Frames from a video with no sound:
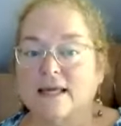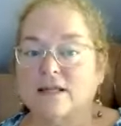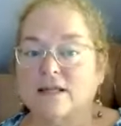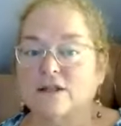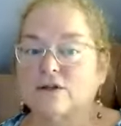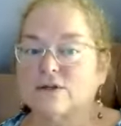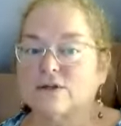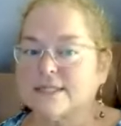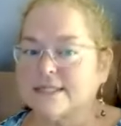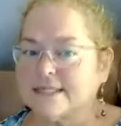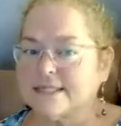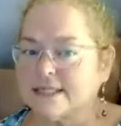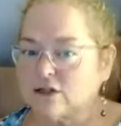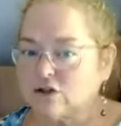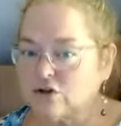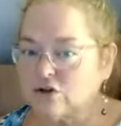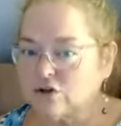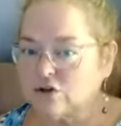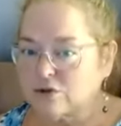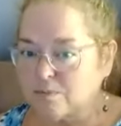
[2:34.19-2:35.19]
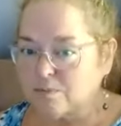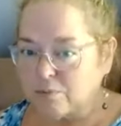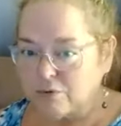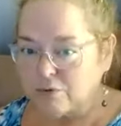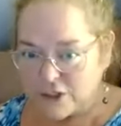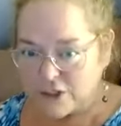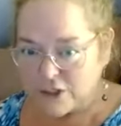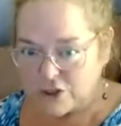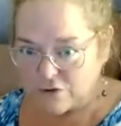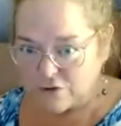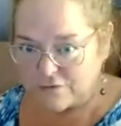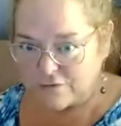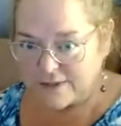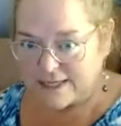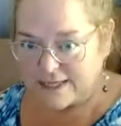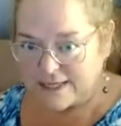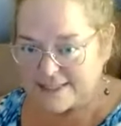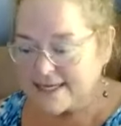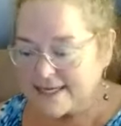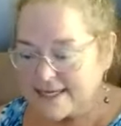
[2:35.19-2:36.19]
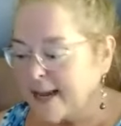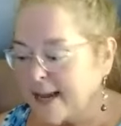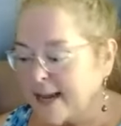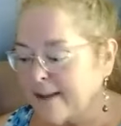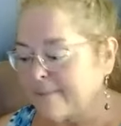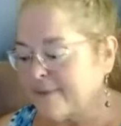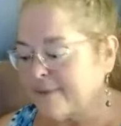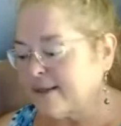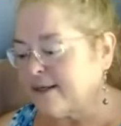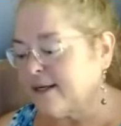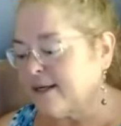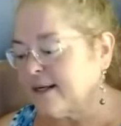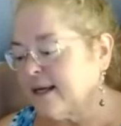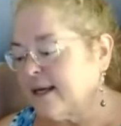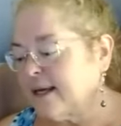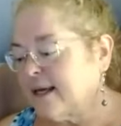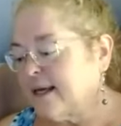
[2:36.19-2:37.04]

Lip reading: and there's still pressure for that to happen,